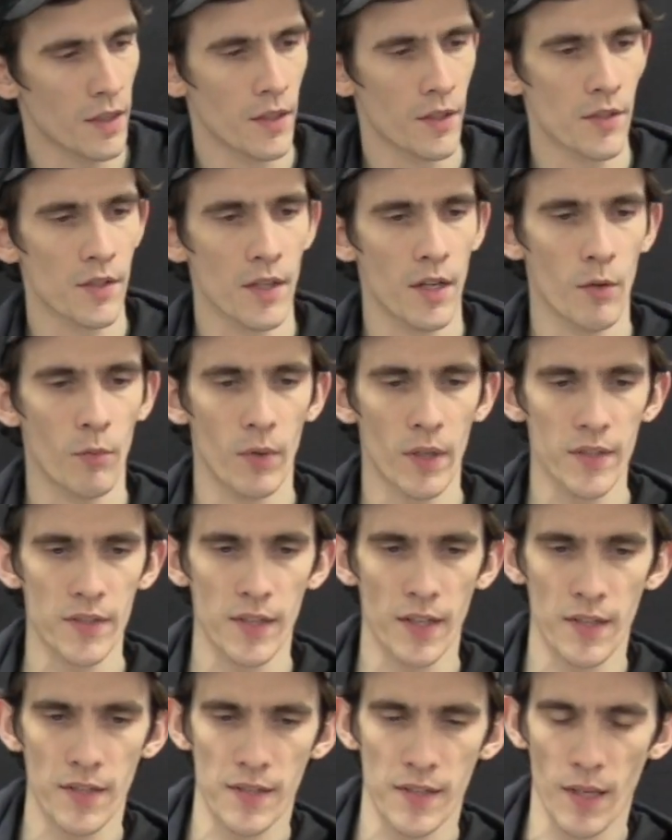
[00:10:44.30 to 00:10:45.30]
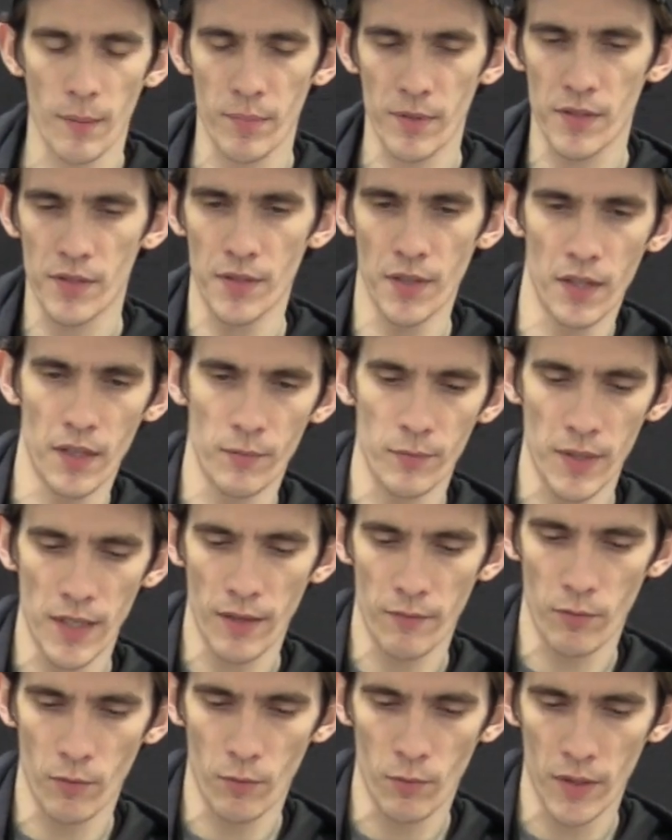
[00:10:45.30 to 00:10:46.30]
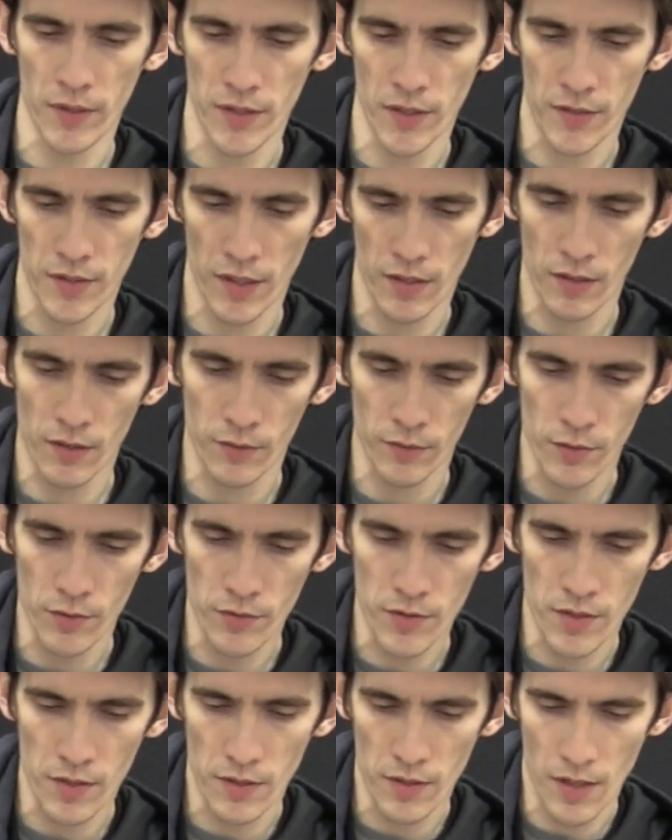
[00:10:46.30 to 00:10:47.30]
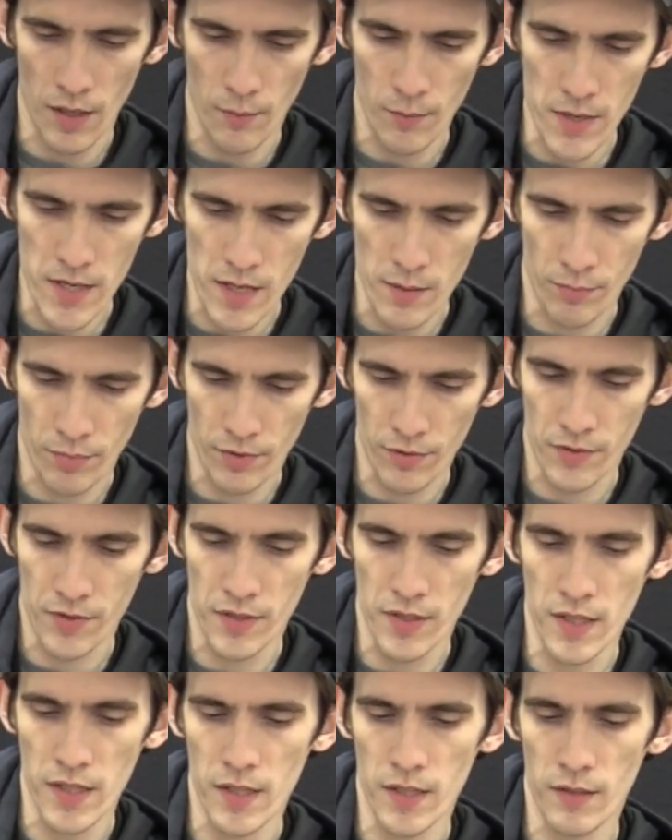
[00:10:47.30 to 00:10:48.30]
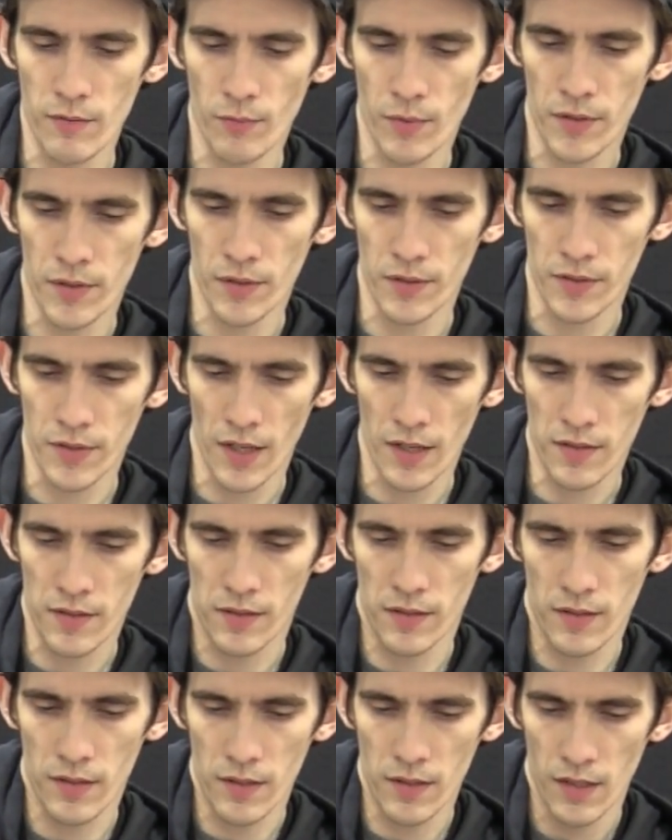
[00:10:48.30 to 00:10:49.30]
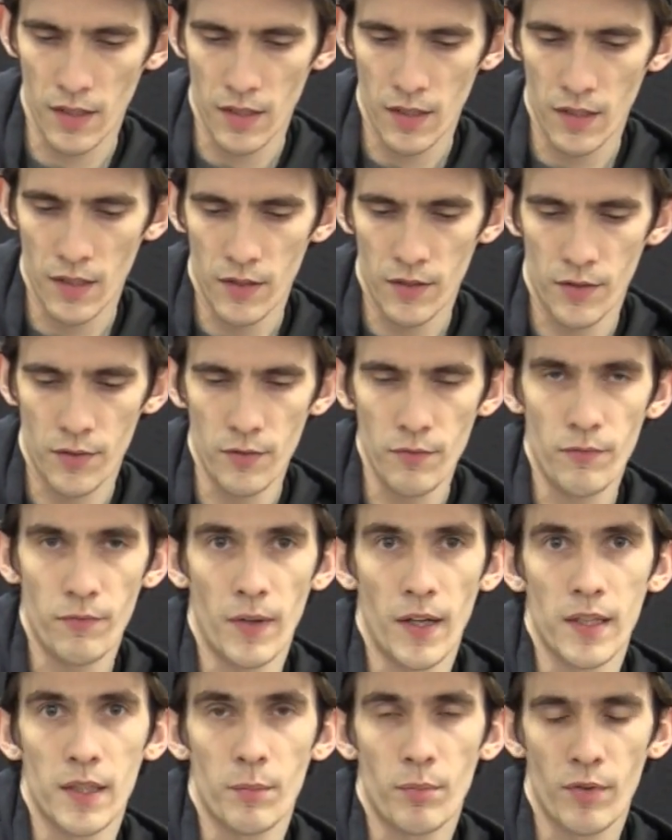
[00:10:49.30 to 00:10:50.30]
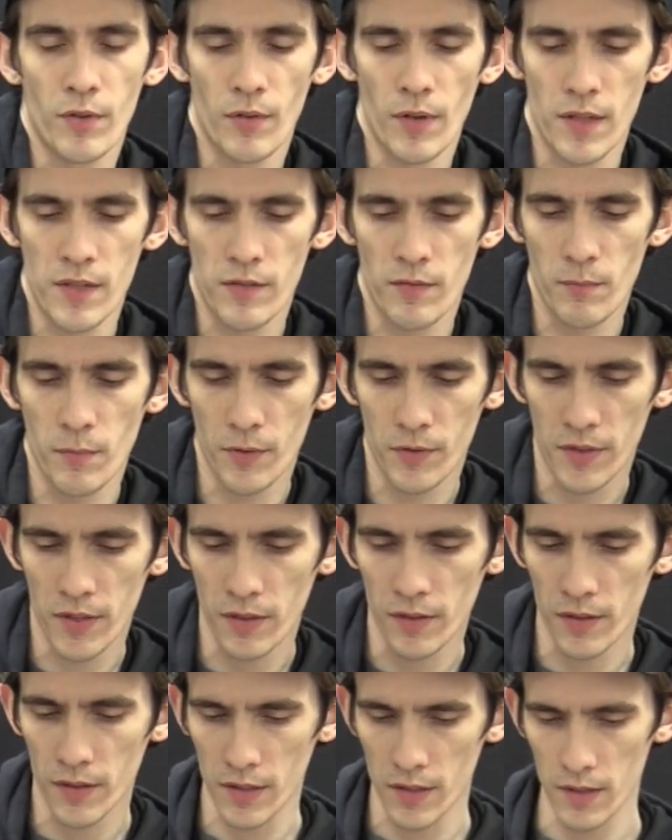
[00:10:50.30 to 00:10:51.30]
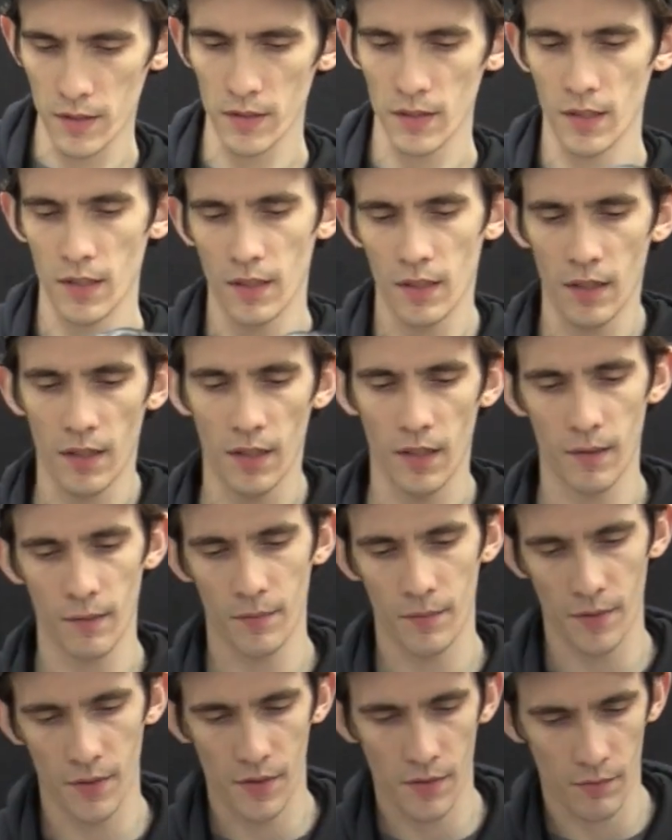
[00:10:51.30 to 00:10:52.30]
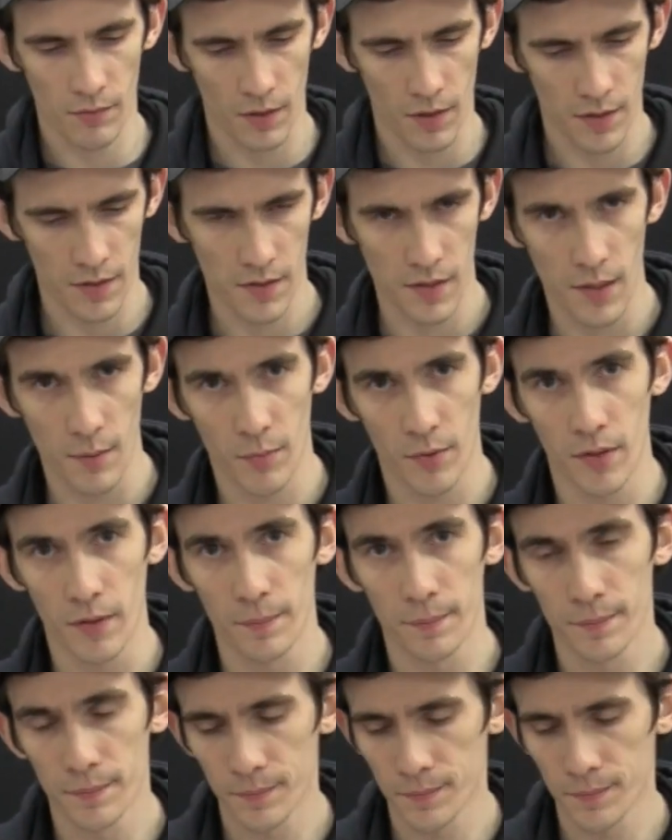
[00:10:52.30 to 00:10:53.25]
So now once that step is done, we have a 1:10 dilution, and we can proceed with our testing to find the progressive motility of this raw sample.